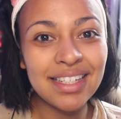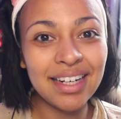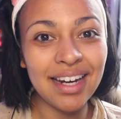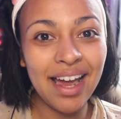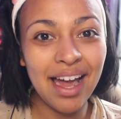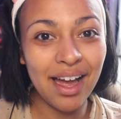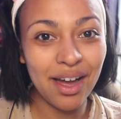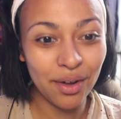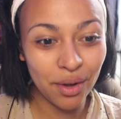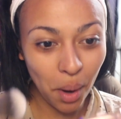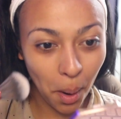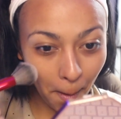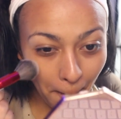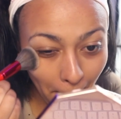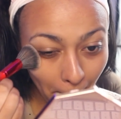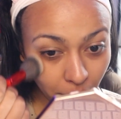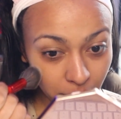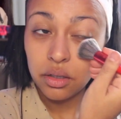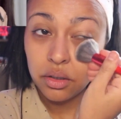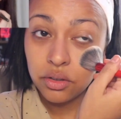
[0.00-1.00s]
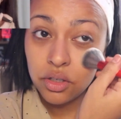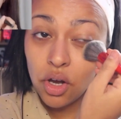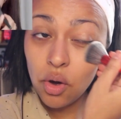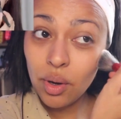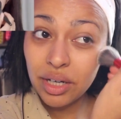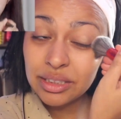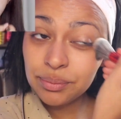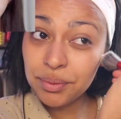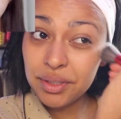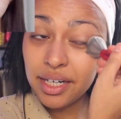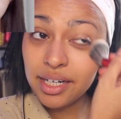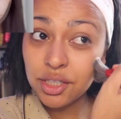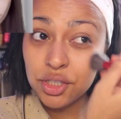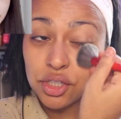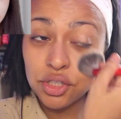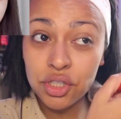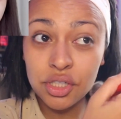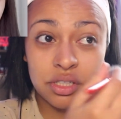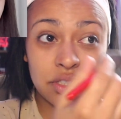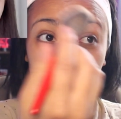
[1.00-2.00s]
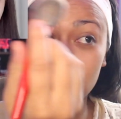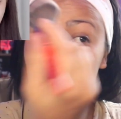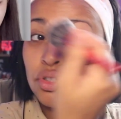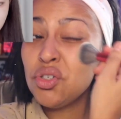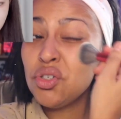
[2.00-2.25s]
it out. No explanation, just